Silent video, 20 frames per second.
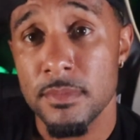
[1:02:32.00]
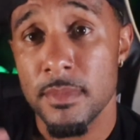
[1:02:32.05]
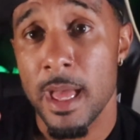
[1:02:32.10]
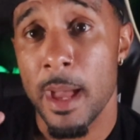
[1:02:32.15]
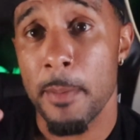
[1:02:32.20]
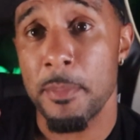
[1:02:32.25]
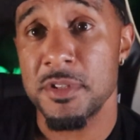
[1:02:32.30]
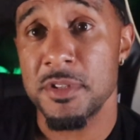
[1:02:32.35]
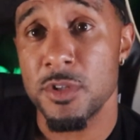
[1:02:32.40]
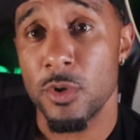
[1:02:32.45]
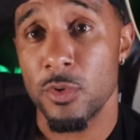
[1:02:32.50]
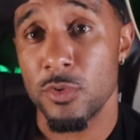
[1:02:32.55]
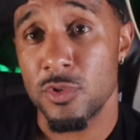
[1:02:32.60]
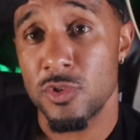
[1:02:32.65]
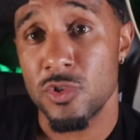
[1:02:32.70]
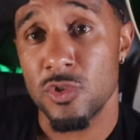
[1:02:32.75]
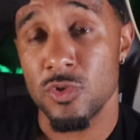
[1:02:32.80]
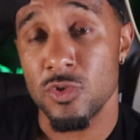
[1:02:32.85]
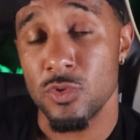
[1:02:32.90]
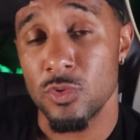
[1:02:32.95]
episode
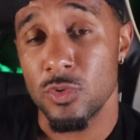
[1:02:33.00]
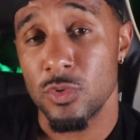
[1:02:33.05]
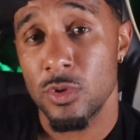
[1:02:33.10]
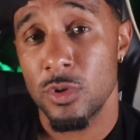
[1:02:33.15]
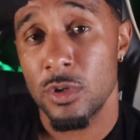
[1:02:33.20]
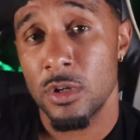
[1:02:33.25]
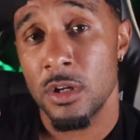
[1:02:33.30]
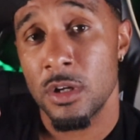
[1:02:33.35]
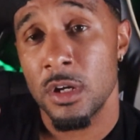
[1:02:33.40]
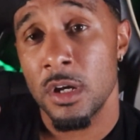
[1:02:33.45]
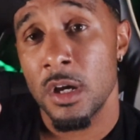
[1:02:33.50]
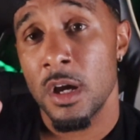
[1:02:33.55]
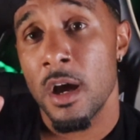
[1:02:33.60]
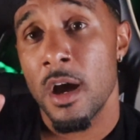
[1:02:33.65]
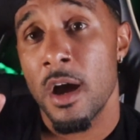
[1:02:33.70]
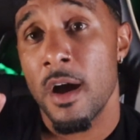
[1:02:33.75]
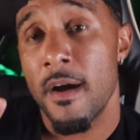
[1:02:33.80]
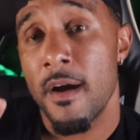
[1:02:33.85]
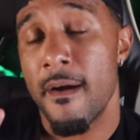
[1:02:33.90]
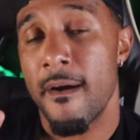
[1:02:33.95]
2
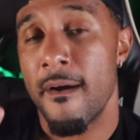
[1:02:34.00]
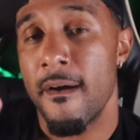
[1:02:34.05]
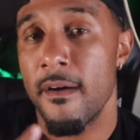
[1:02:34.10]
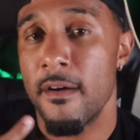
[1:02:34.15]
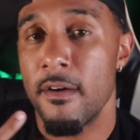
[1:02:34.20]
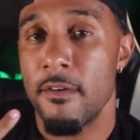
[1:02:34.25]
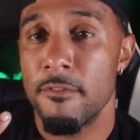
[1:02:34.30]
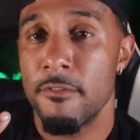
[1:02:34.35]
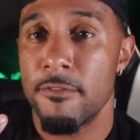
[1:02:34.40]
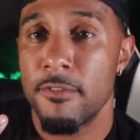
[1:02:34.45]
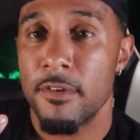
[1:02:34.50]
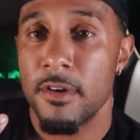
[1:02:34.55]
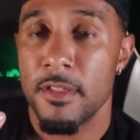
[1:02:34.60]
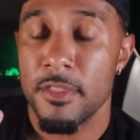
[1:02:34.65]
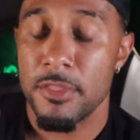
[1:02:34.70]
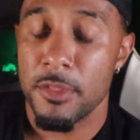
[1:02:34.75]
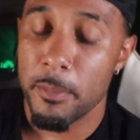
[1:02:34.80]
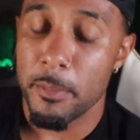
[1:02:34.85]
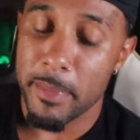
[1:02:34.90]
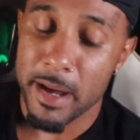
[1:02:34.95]
of
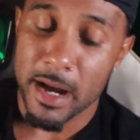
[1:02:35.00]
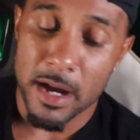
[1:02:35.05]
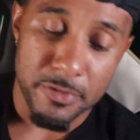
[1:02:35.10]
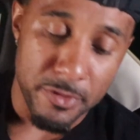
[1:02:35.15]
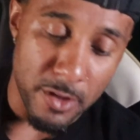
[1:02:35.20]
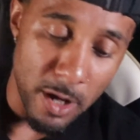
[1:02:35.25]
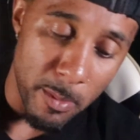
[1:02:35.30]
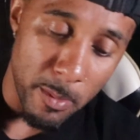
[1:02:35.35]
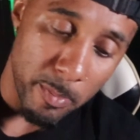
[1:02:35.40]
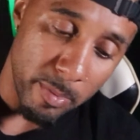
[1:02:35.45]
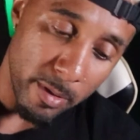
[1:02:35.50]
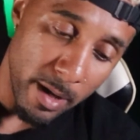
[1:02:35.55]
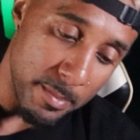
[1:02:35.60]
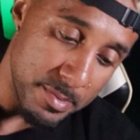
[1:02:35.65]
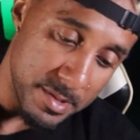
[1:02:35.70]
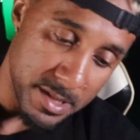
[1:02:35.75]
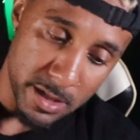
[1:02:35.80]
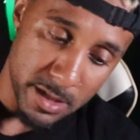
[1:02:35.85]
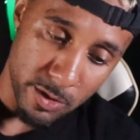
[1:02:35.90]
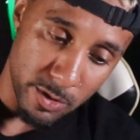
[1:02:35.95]
the Marathon Prep
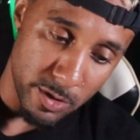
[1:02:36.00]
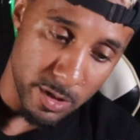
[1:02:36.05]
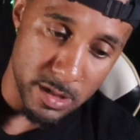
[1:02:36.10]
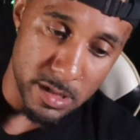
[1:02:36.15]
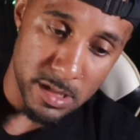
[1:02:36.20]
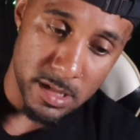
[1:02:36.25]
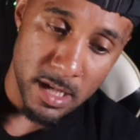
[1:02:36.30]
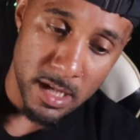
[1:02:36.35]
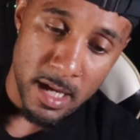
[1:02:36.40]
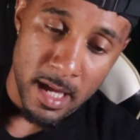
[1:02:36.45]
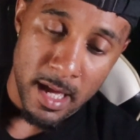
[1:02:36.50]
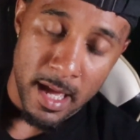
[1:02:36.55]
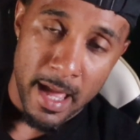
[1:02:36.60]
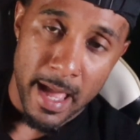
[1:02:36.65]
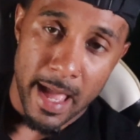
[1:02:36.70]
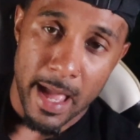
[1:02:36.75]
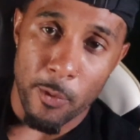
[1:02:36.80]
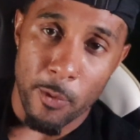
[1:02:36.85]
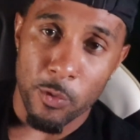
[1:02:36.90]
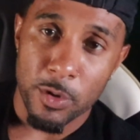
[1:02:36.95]
series,
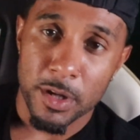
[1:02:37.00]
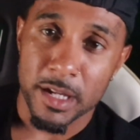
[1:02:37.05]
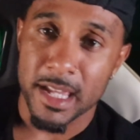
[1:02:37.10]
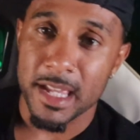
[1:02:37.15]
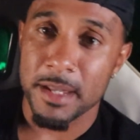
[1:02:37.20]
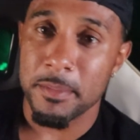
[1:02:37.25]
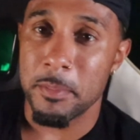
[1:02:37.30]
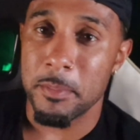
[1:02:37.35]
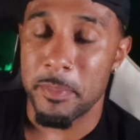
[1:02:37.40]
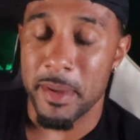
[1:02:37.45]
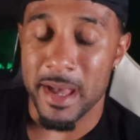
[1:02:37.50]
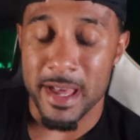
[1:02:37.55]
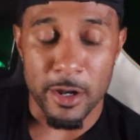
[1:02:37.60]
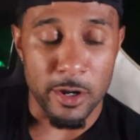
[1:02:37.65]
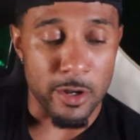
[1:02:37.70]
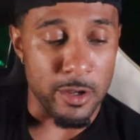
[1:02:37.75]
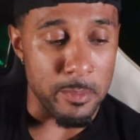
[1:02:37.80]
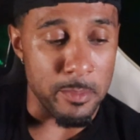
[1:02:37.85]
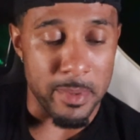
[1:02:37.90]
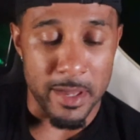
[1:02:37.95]
and we're getting
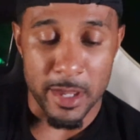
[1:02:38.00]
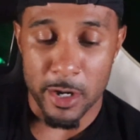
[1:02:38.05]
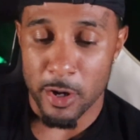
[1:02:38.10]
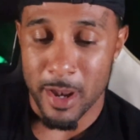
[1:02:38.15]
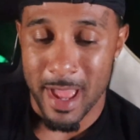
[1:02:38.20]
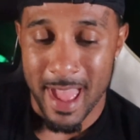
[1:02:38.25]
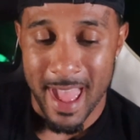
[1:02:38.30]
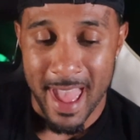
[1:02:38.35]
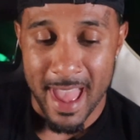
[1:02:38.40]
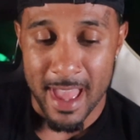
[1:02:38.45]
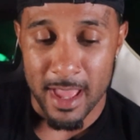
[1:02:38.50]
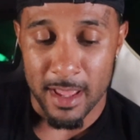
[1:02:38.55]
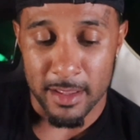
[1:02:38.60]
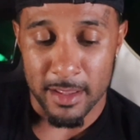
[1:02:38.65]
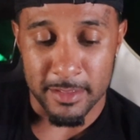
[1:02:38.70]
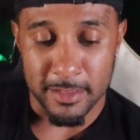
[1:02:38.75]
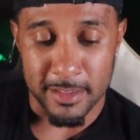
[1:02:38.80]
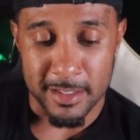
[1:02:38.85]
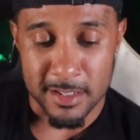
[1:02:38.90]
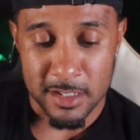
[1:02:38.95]
better and better at
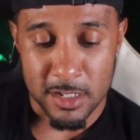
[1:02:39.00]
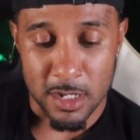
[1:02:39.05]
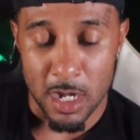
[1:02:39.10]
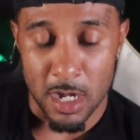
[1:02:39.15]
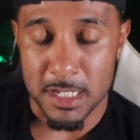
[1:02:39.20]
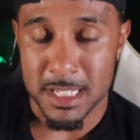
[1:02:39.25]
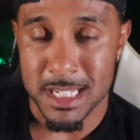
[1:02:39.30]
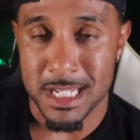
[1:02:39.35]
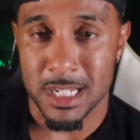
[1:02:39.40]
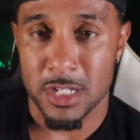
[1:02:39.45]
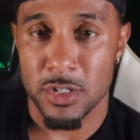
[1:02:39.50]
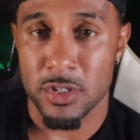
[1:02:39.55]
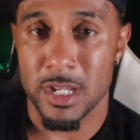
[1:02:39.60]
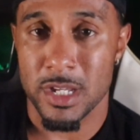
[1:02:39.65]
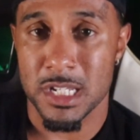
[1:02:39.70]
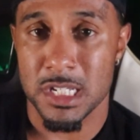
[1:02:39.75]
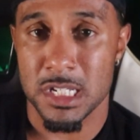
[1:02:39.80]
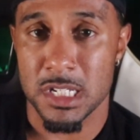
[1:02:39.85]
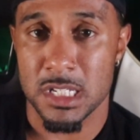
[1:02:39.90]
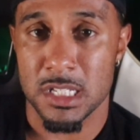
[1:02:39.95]
this content
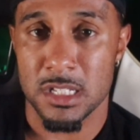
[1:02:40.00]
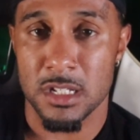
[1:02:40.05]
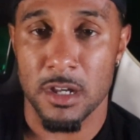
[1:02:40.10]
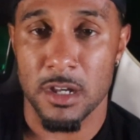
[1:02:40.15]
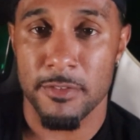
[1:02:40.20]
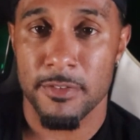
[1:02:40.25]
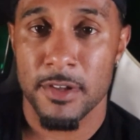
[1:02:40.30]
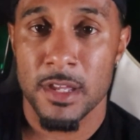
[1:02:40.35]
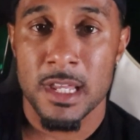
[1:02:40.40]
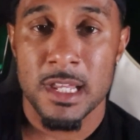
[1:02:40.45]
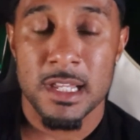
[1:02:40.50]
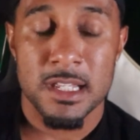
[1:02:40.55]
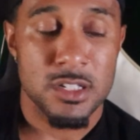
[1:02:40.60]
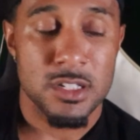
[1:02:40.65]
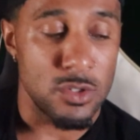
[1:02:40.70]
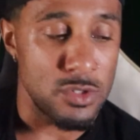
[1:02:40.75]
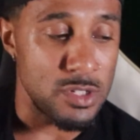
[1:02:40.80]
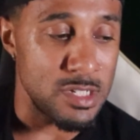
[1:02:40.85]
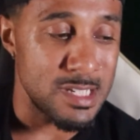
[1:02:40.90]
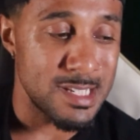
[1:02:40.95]
creation stuff.
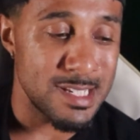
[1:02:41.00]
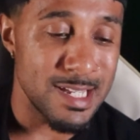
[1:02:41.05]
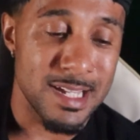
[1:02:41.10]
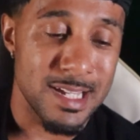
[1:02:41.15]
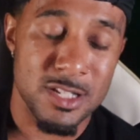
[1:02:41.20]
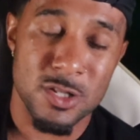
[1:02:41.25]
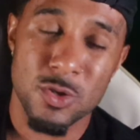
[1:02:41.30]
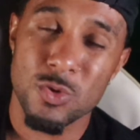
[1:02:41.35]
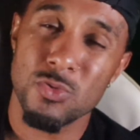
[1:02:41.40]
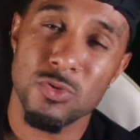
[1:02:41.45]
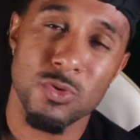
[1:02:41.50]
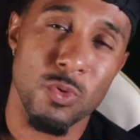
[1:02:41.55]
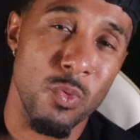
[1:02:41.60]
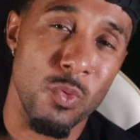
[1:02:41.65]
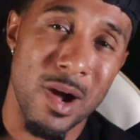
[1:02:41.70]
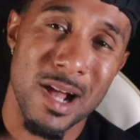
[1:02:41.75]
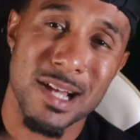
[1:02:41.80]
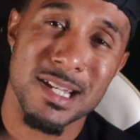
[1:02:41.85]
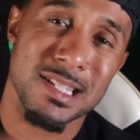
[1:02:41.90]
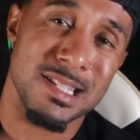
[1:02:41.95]
So just stay tuned to
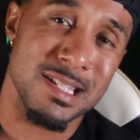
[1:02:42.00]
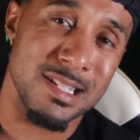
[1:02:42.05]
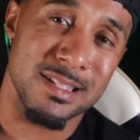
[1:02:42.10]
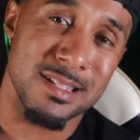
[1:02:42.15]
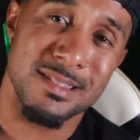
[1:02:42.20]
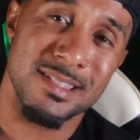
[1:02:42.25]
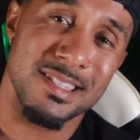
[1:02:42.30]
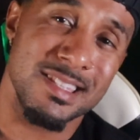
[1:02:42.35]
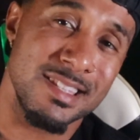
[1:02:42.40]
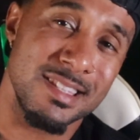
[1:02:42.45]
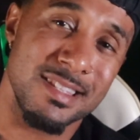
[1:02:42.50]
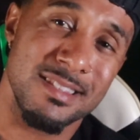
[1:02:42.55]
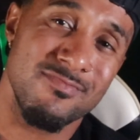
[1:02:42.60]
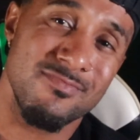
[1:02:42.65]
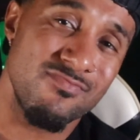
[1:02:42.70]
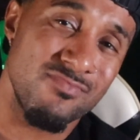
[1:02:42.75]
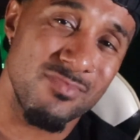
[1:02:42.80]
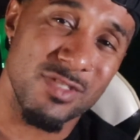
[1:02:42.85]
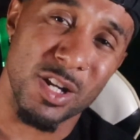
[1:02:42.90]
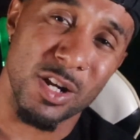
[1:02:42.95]
watch
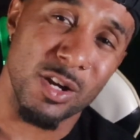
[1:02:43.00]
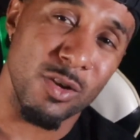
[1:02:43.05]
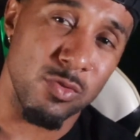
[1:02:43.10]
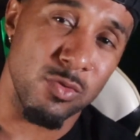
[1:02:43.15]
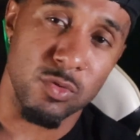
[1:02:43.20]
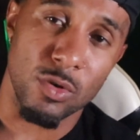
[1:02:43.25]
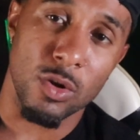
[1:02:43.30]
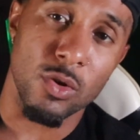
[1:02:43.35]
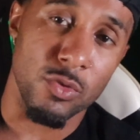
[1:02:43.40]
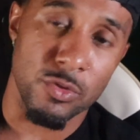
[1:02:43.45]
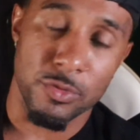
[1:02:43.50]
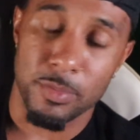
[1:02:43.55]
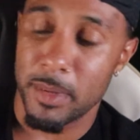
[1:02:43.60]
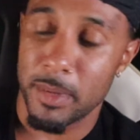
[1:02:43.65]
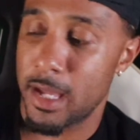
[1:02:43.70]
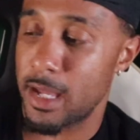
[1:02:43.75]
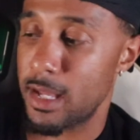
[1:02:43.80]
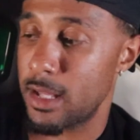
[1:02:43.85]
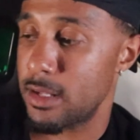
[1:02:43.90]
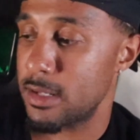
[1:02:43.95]
the growth,
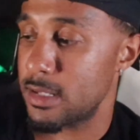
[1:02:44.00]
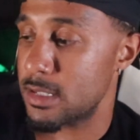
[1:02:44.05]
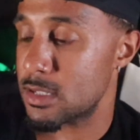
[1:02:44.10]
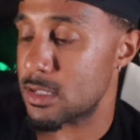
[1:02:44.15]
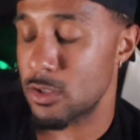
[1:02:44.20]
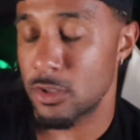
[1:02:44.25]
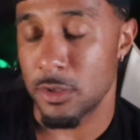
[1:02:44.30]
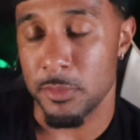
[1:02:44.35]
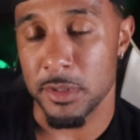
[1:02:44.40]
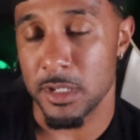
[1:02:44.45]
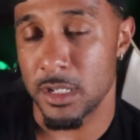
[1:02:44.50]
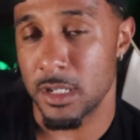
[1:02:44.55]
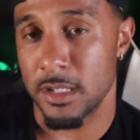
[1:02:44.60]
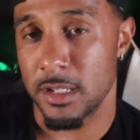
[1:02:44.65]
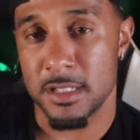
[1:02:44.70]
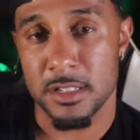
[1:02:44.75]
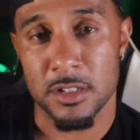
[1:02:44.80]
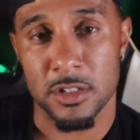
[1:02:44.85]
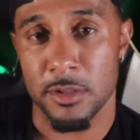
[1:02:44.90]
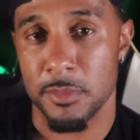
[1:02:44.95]
man. It's gonna be
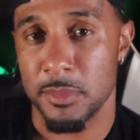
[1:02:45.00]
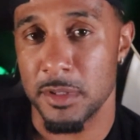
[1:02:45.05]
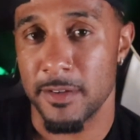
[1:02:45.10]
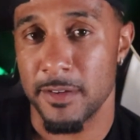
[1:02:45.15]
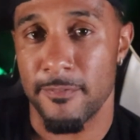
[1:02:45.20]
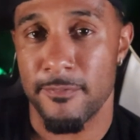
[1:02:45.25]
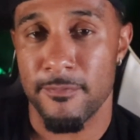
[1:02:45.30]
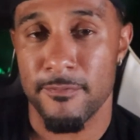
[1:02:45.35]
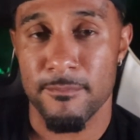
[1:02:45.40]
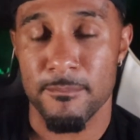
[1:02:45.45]
a